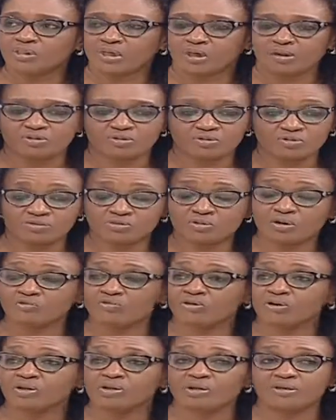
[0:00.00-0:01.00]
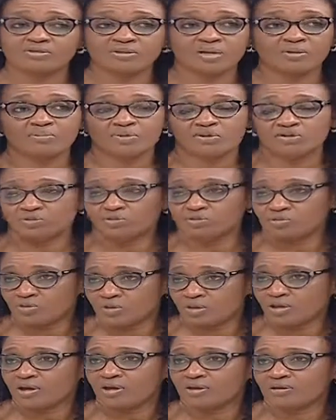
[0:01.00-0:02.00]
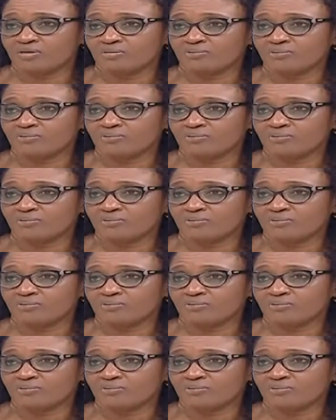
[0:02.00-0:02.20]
are those who have already established who they are.